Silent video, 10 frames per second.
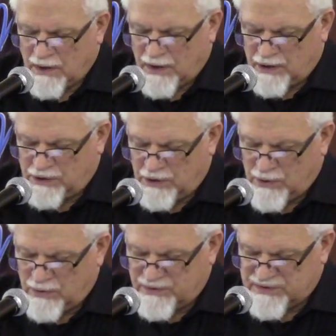
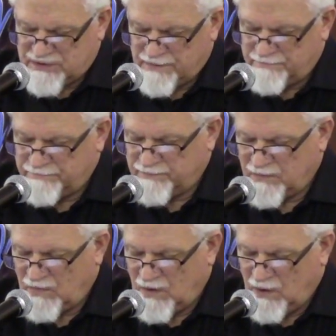clothes.
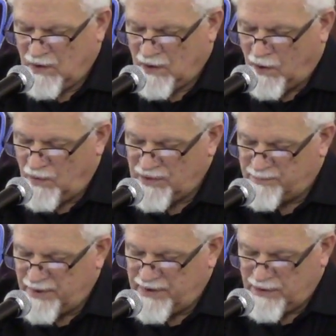All the
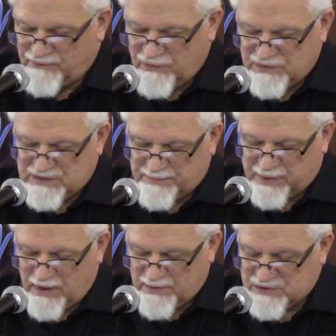bread in their food
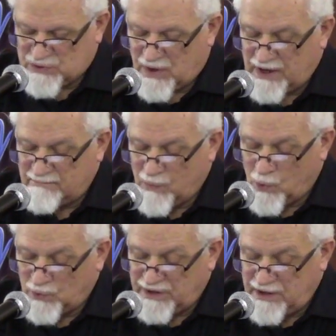supply was dry and
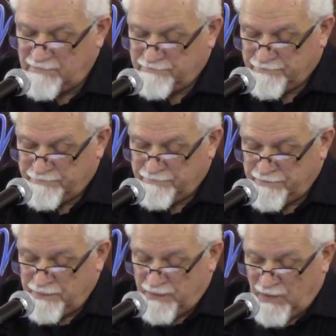moldy.
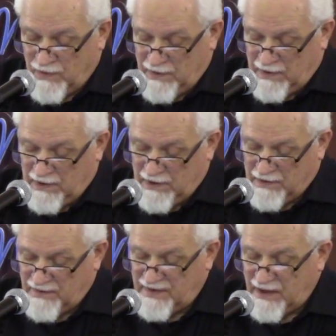
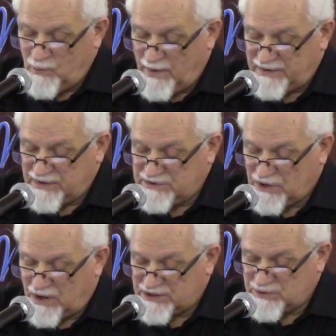And then they went to
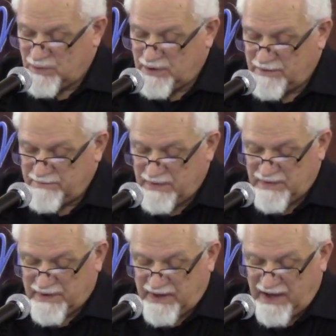Joshua in
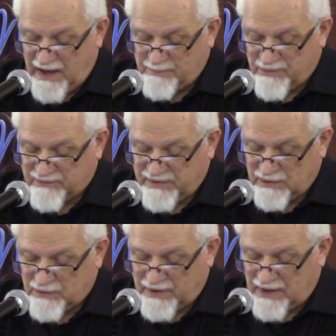the camp of
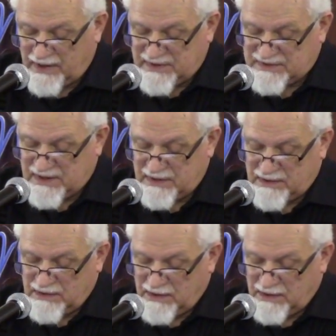Gilgal and said